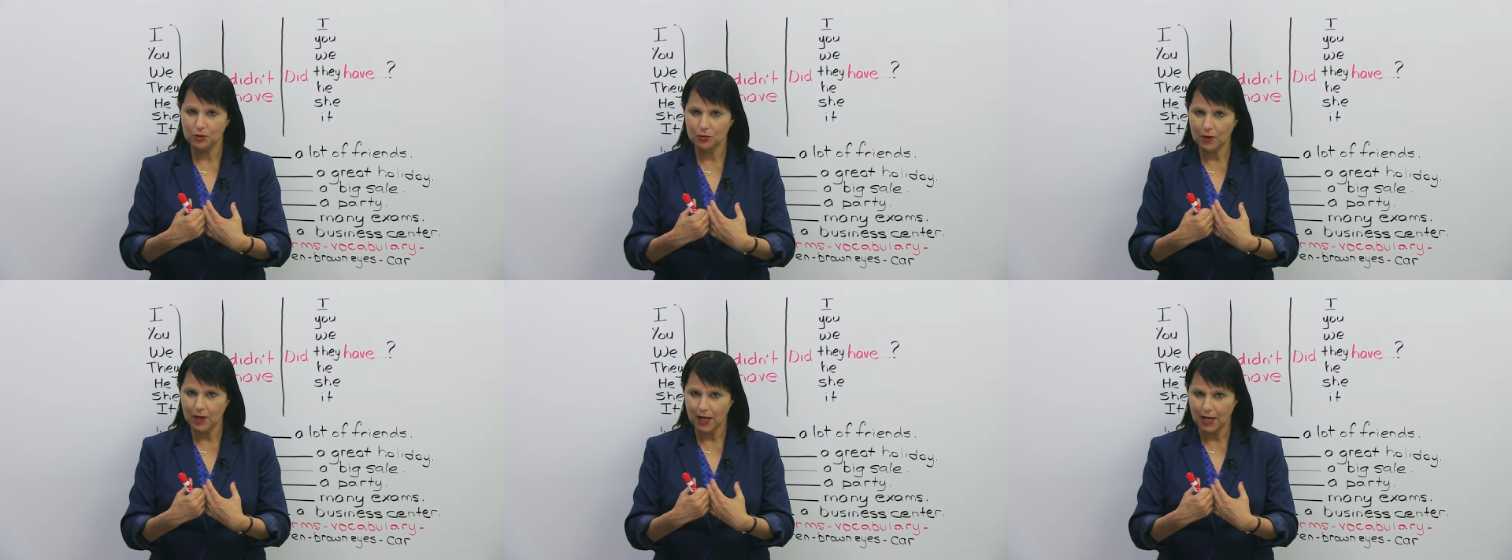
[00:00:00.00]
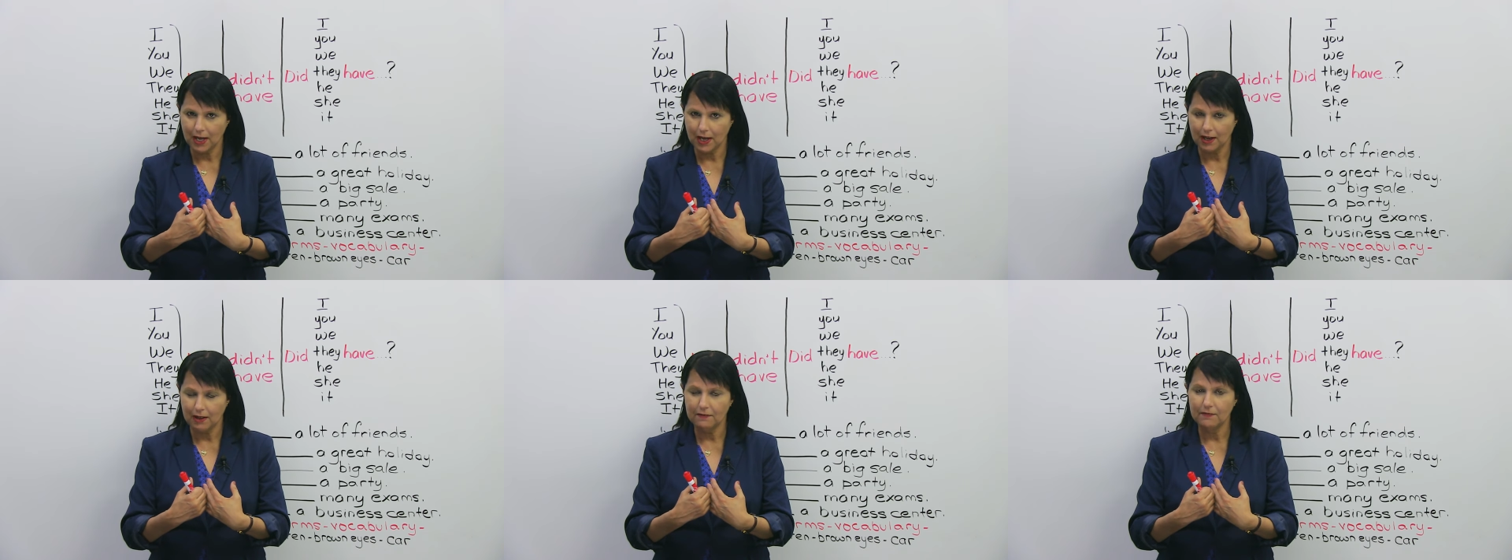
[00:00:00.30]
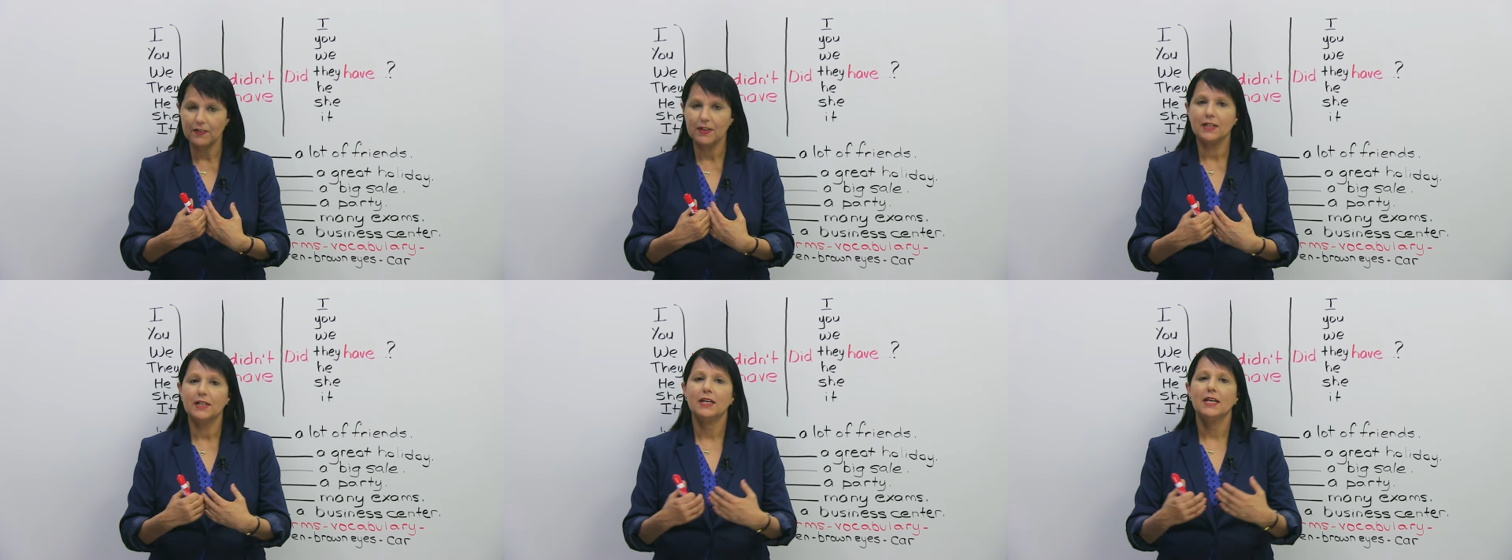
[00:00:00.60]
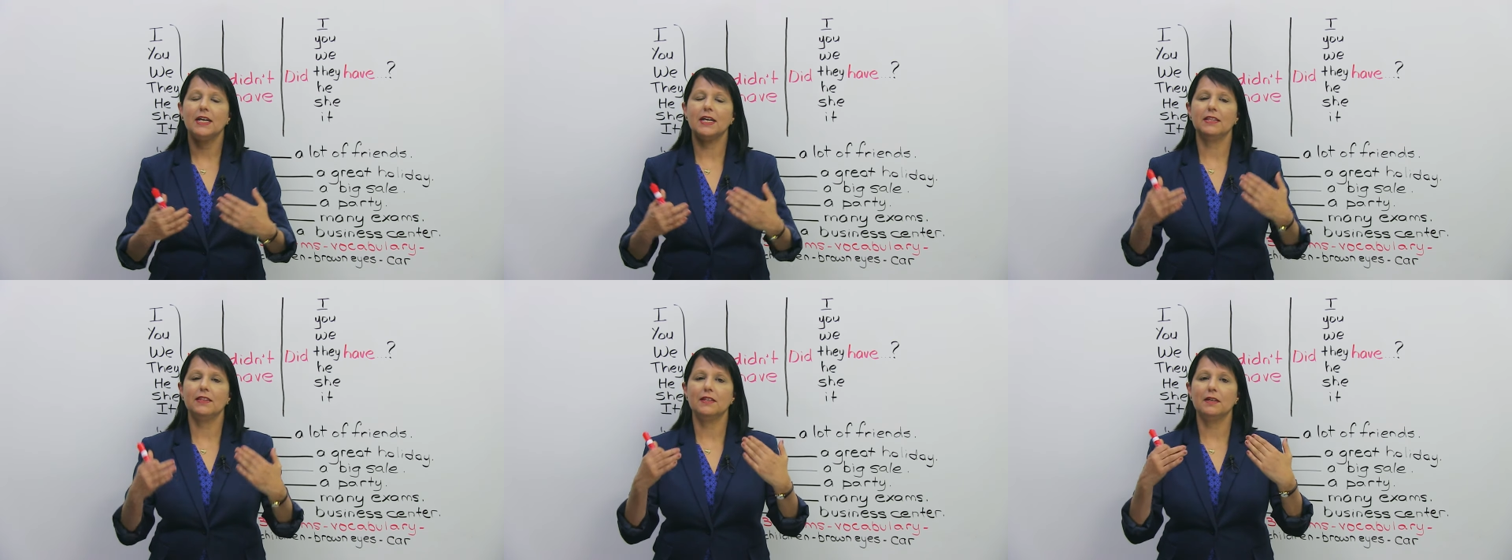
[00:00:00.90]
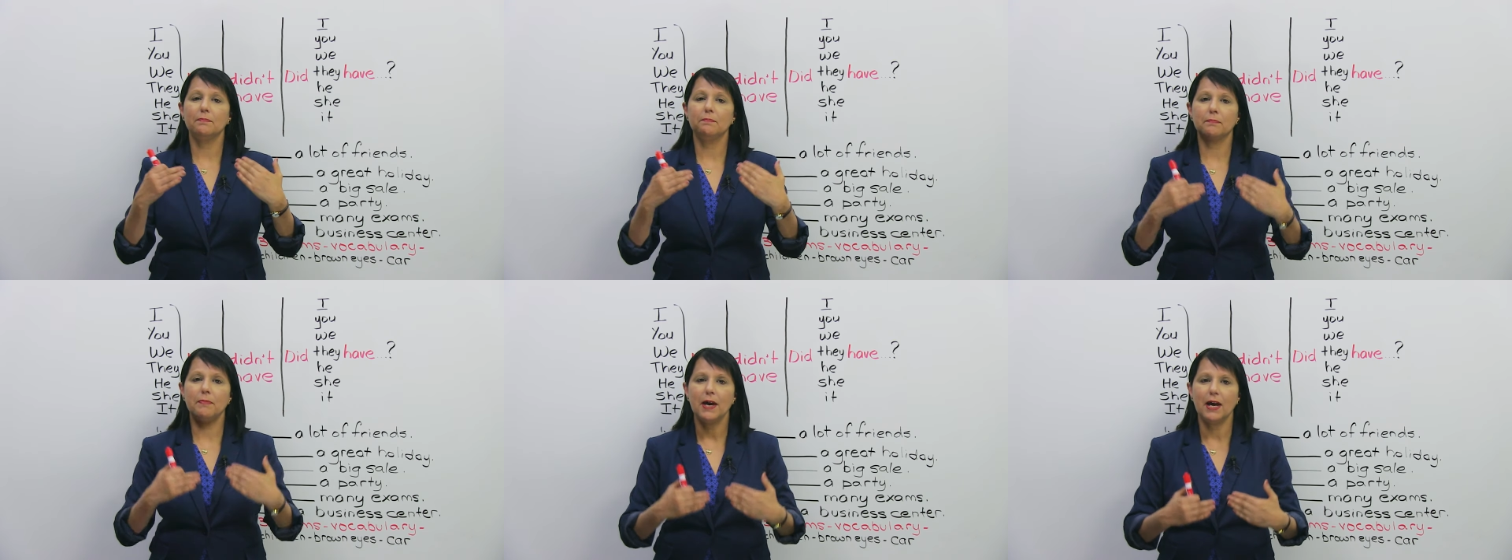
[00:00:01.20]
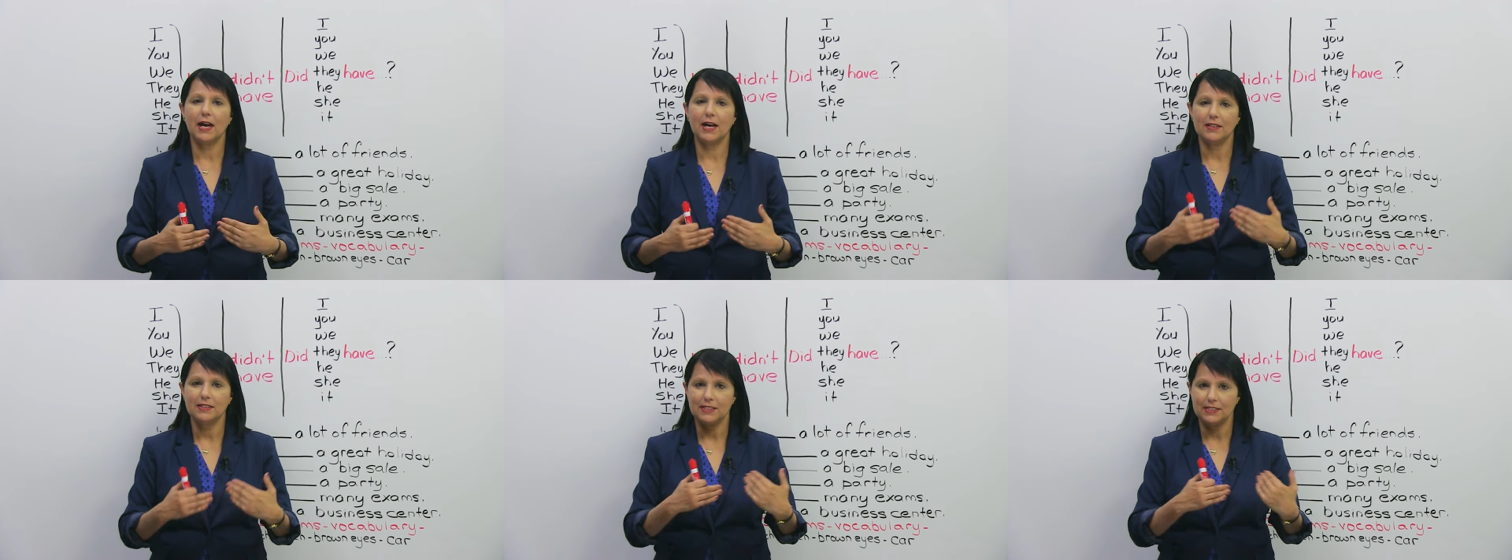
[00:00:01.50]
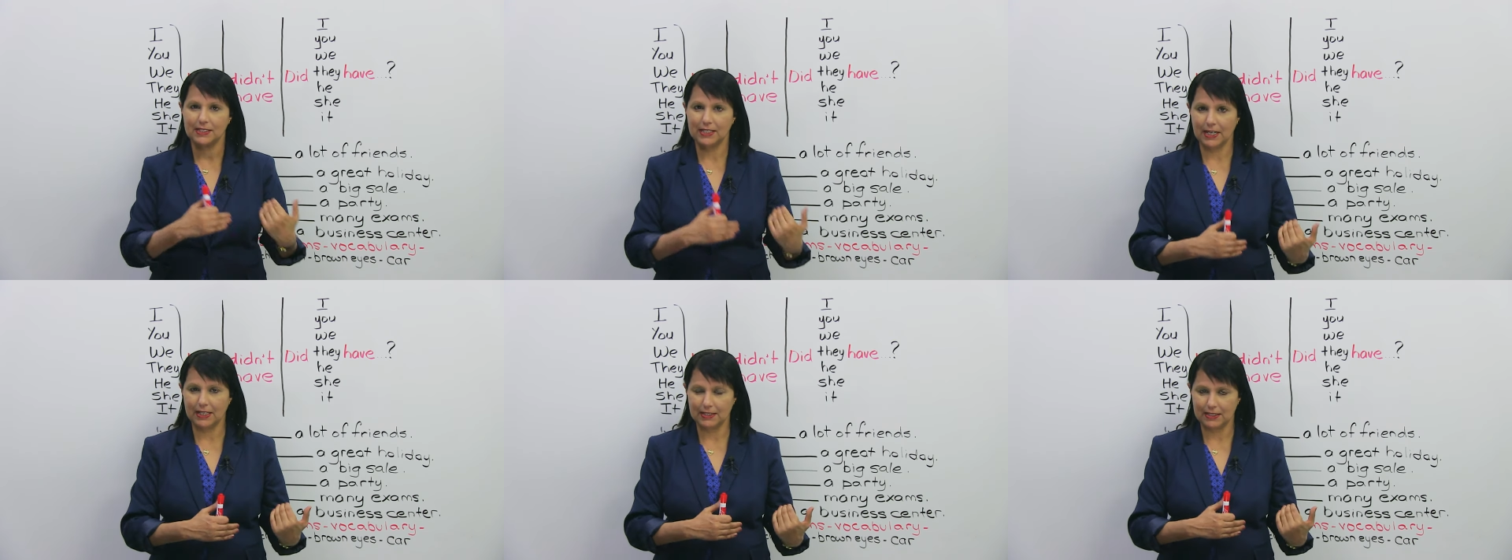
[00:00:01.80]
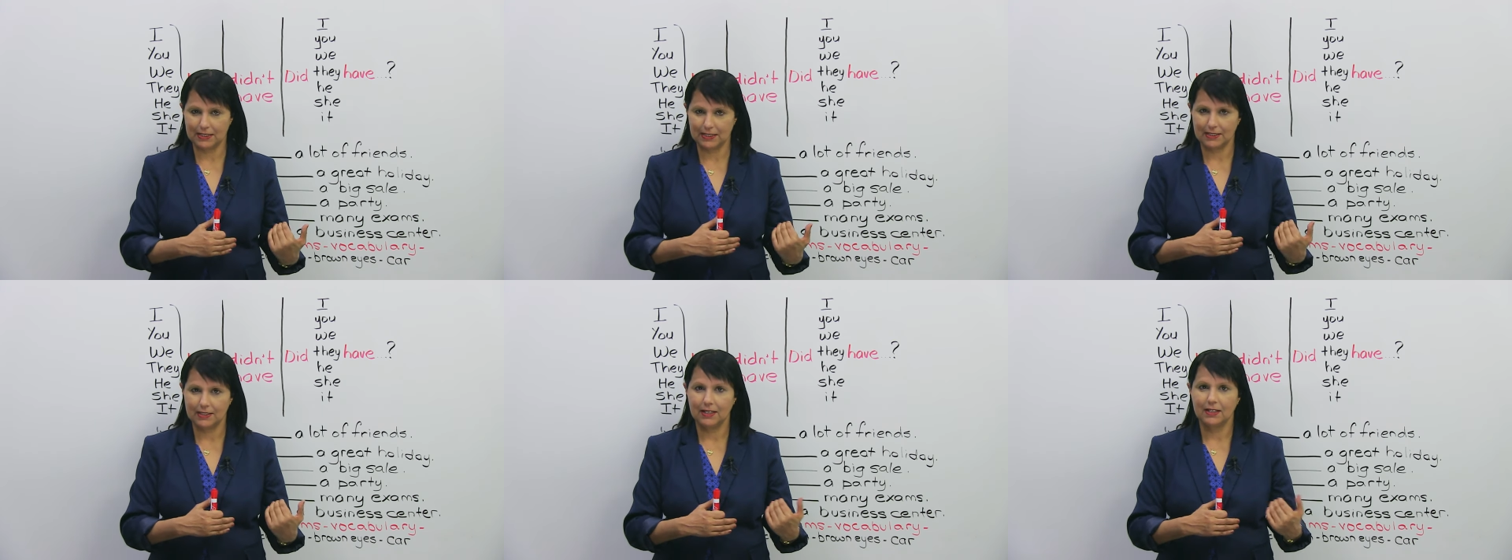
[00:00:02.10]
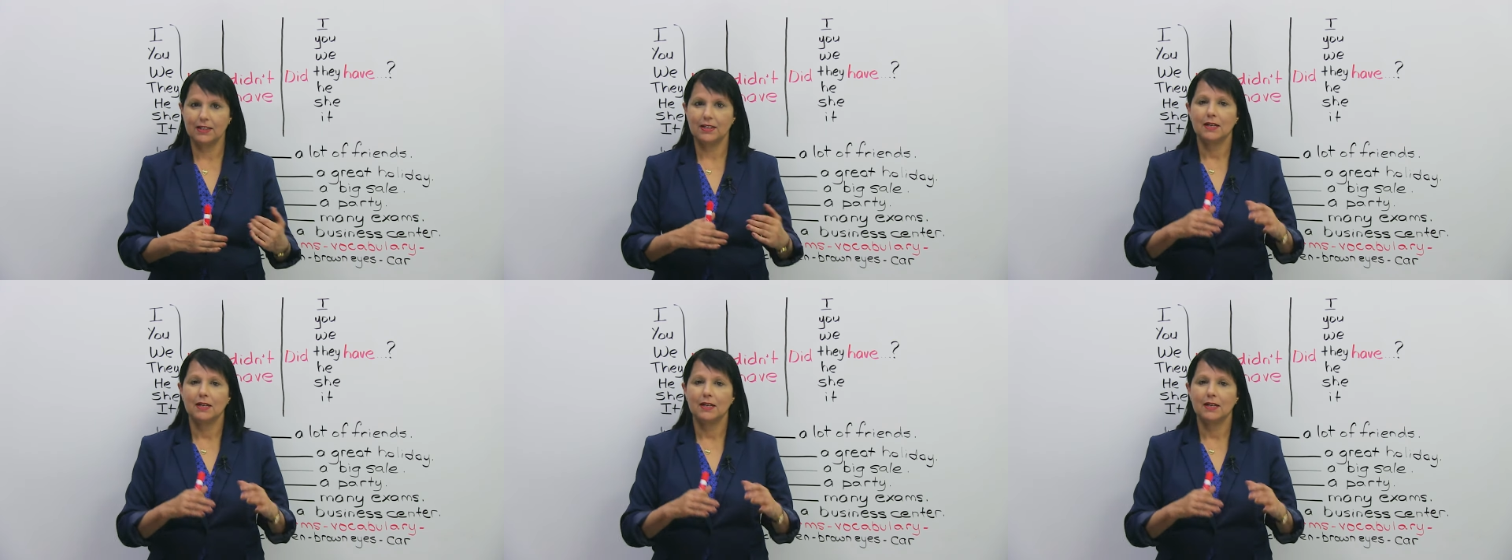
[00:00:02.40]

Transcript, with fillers: to have in the past tense,